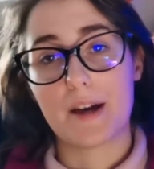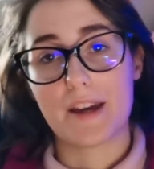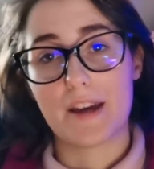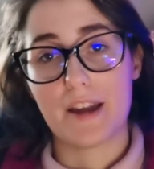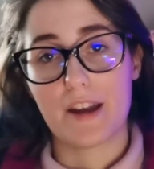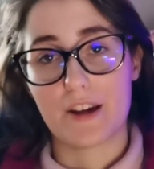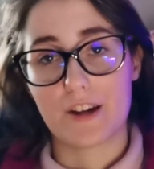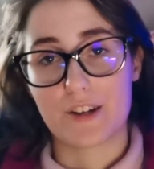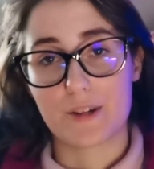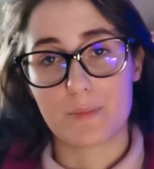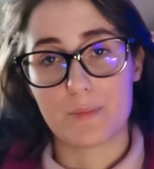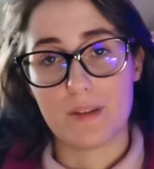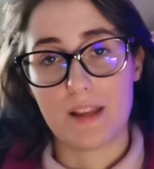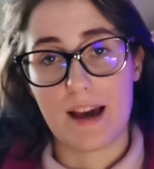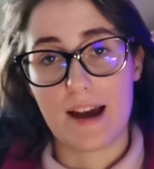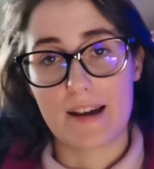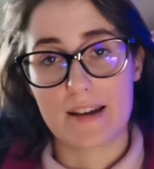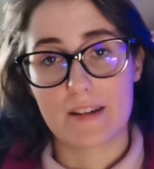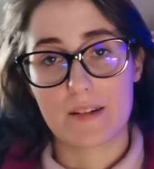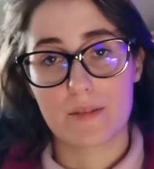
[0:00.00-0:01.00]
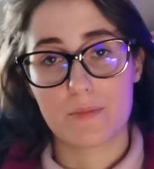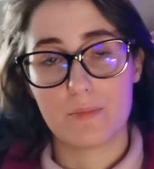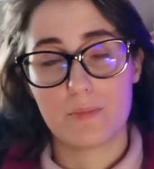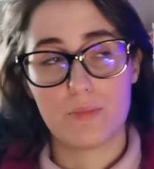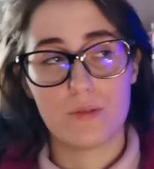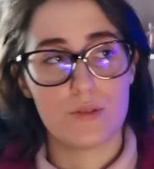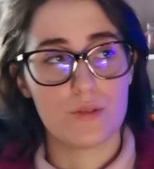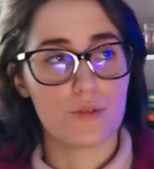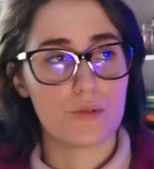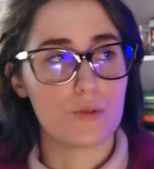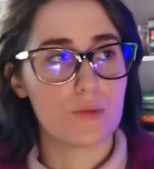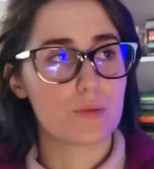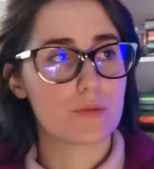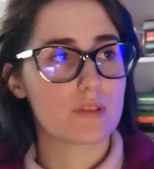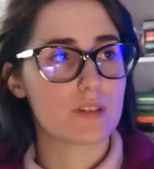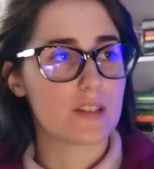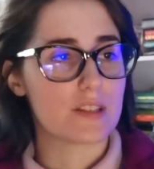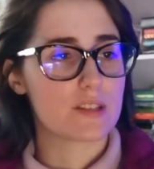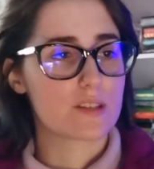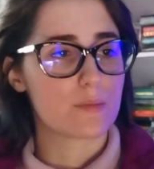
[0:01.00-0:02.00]
my hair black blue,
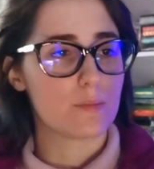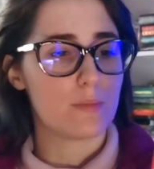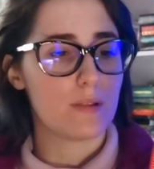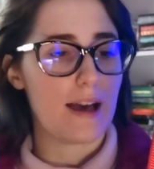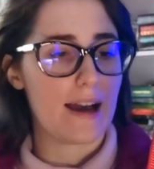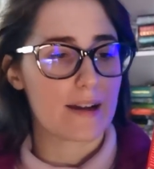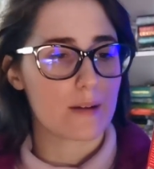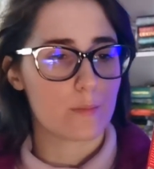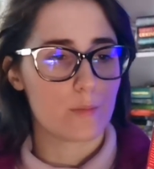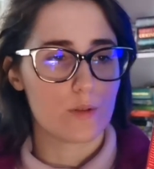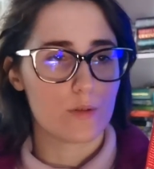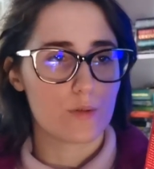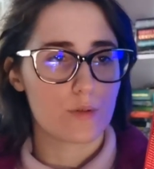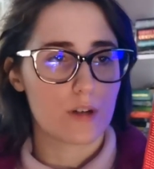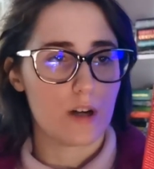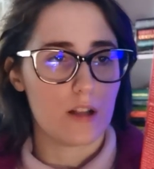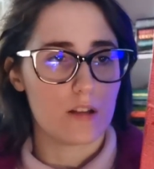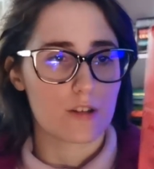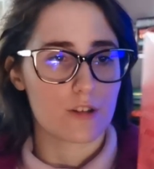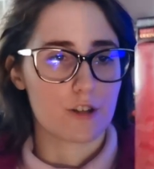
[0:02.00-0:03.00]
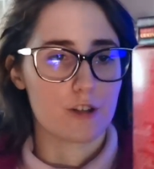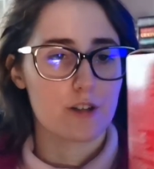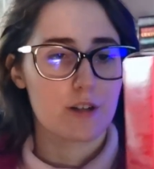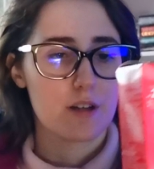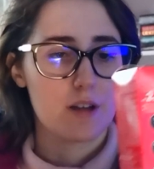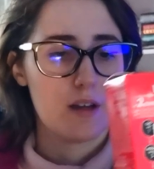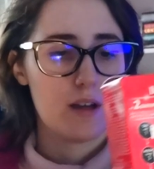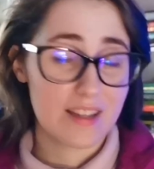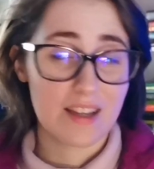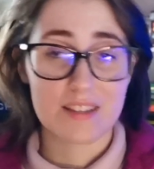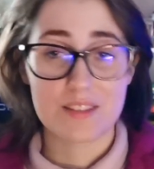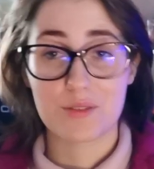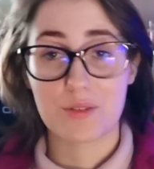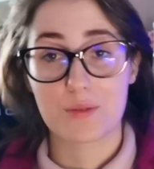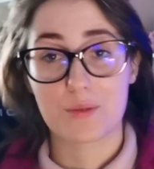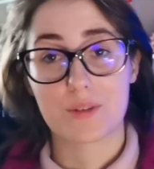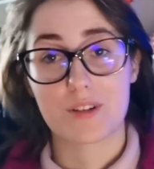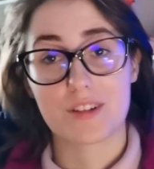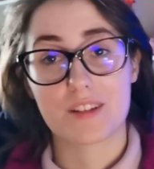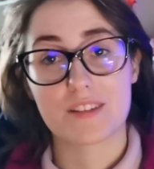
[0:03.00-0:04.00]
this black blue color. That's
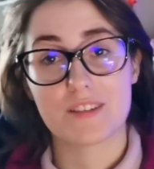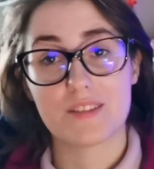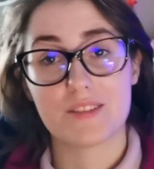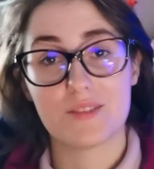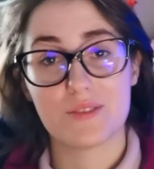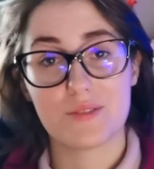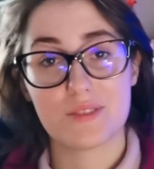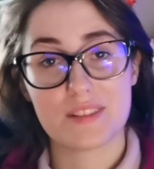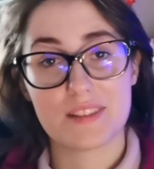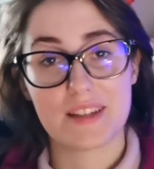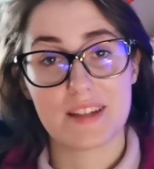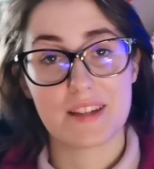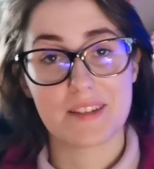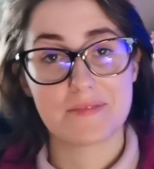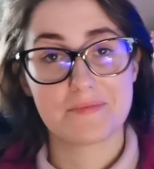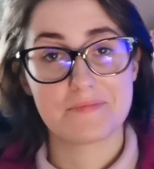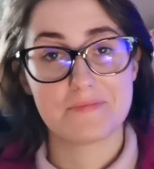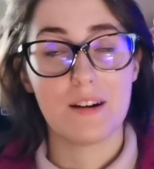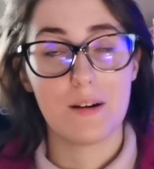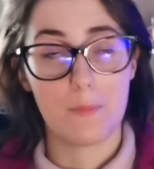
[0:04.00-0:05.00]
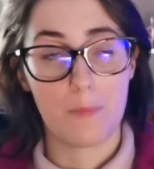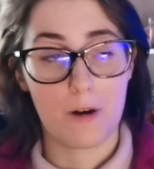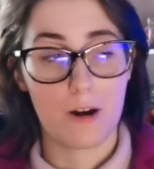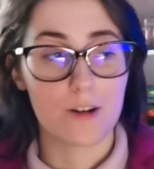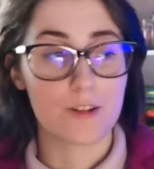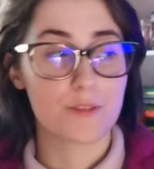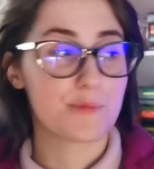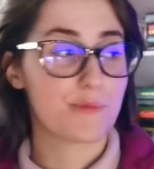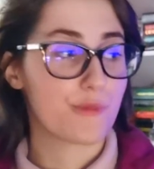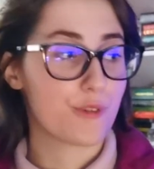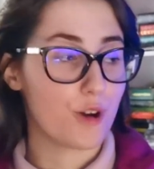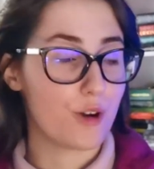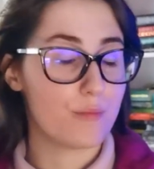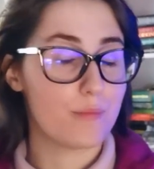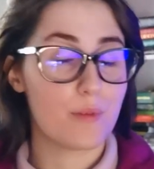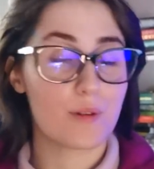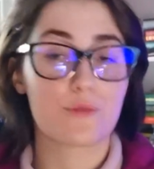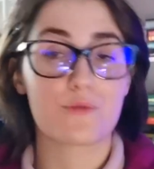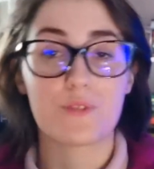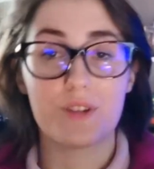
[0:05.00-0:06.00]
what we're gonna do today, apart
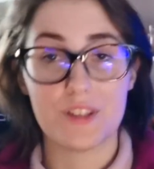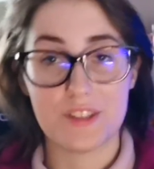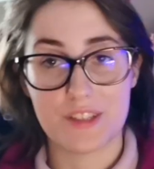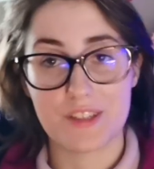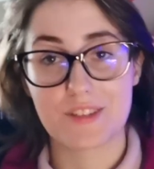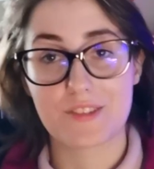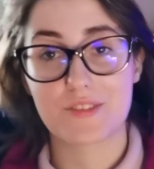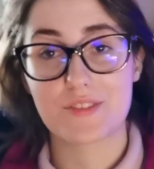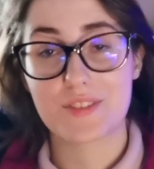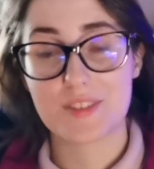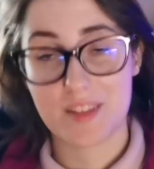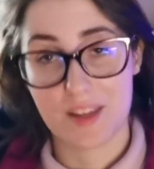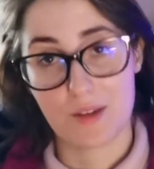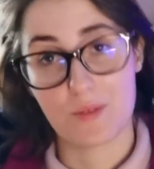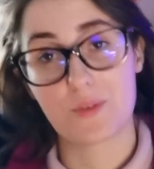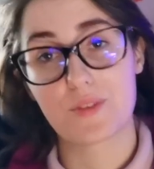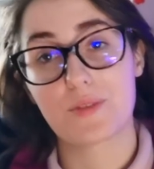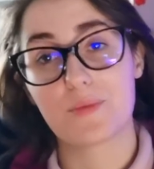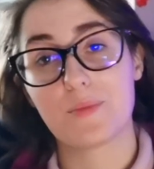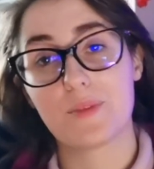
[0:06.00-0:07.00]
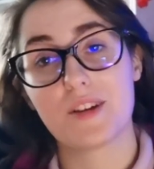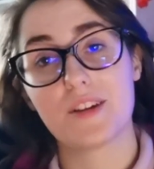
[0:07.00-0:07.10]
from reading Stay With